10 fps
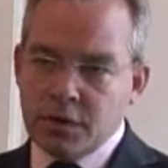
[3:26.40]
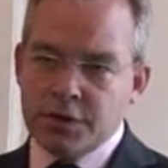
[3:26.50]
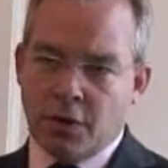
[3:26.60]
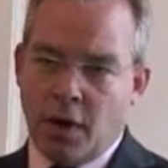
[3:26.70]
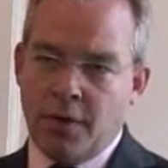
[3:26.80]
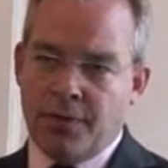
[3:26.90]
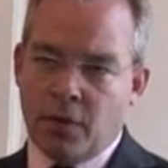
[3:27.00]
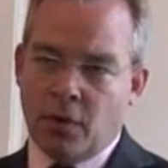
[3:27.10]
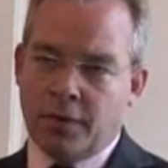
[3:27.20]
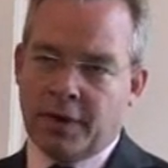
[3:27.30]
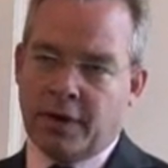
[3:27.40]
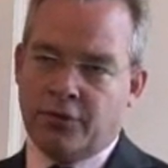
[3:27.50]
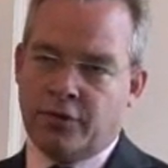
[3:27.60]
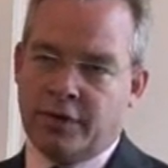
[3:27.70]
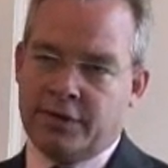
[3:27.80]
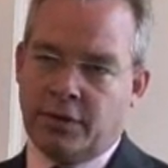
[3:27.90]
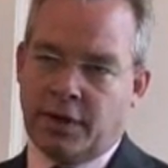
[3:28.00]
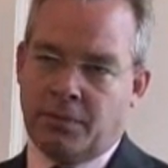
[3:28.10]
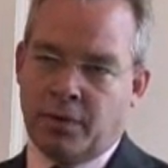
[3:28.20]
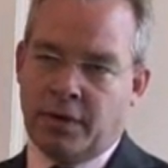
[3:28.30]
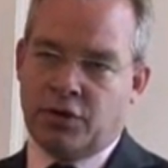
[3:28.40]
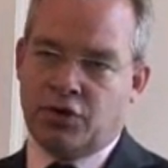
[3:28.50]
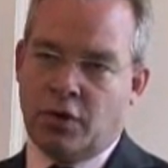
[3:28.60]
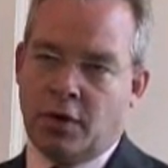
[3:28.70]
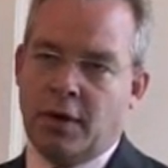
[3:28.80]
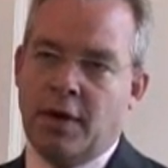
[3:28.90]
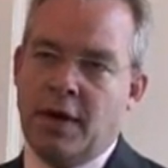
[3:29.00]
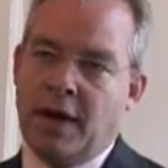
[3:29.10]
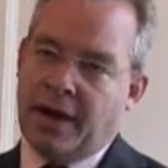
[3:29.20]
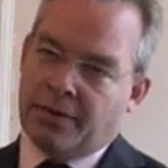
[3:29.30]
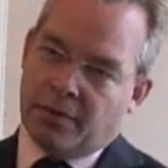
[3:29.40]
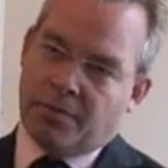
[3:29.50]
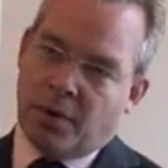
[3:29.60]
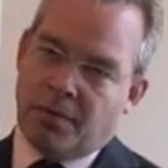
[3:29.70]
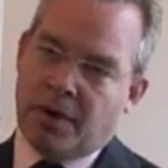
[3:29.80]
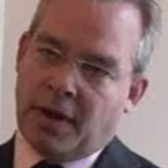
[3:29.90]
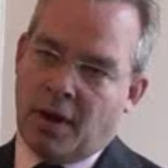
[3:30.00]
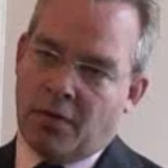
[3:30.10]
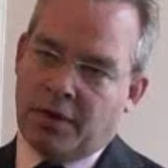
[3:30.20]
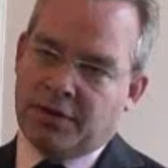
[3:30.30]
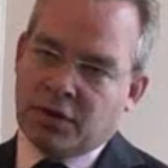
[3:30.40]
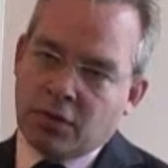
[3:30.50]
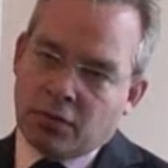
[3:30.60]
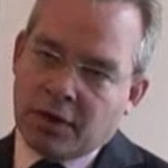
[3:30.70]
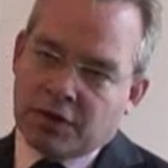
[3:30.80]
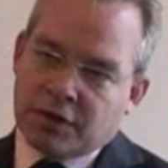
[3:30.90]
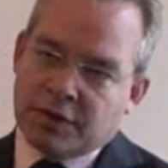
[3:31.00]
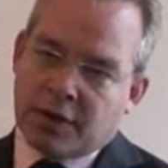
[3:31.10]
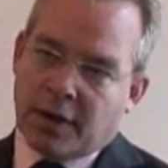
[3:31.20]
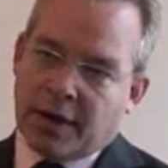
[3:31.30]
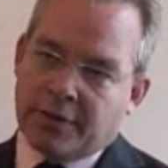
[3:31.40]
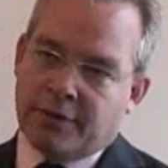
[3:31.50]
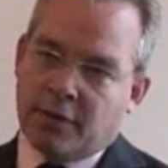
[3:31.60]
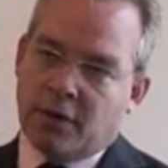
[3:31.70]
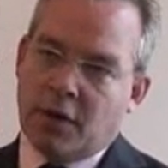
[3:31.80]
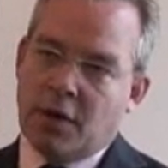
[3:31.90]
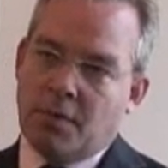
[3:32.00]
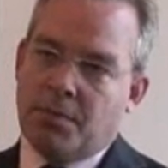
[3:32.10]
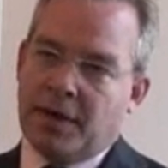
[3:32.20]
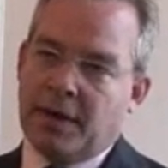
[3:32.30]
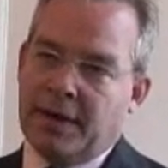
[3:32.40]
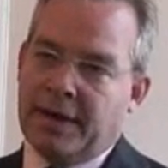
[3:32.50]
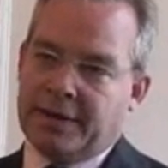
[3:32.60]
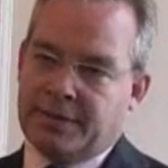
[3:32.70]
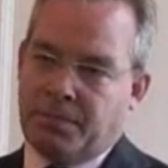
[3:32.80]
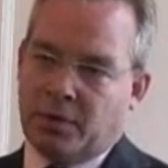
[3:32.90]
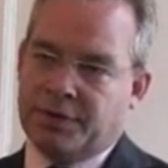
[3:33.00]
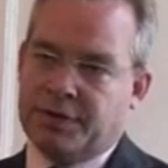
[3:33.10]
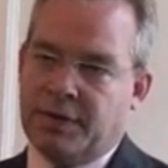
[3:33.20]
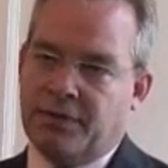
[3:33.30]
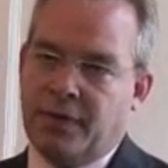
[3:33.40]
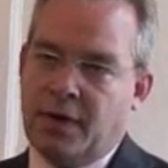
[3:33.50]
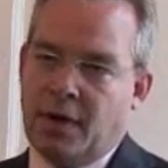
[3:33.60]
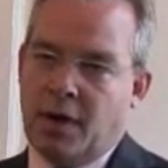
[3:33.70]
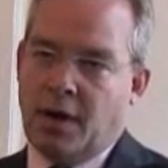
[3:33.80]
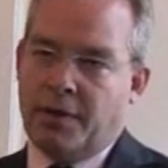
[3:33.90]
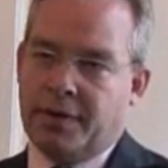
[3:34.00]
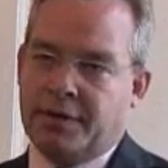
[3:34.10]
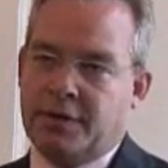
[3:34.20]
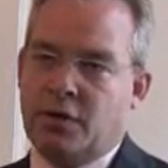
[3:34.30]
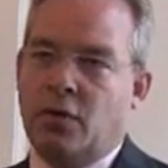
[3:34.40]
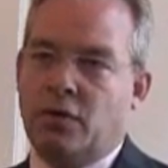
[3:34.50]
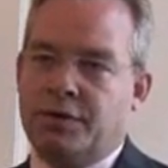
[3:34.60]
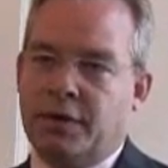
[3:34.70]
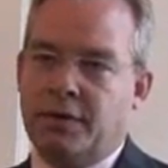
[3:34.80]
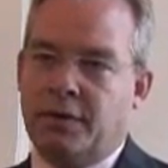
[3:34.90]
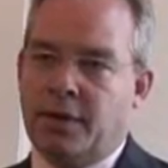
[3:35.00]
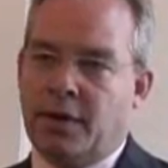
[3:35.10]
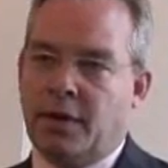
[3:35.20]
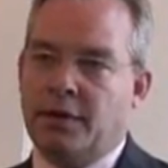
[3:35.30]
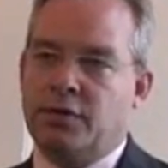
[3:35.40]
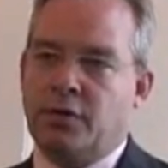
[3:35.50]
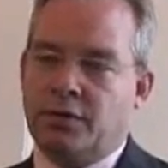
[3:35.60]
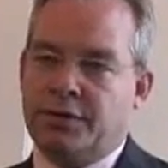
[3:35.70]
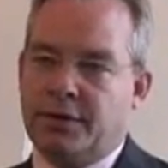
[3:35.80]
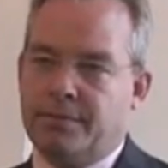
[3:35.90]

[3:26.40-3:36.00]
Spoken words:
So overall, the country is looking pretty strong, and there are probably only two regions that are going to be less positive this quarter than last quarter.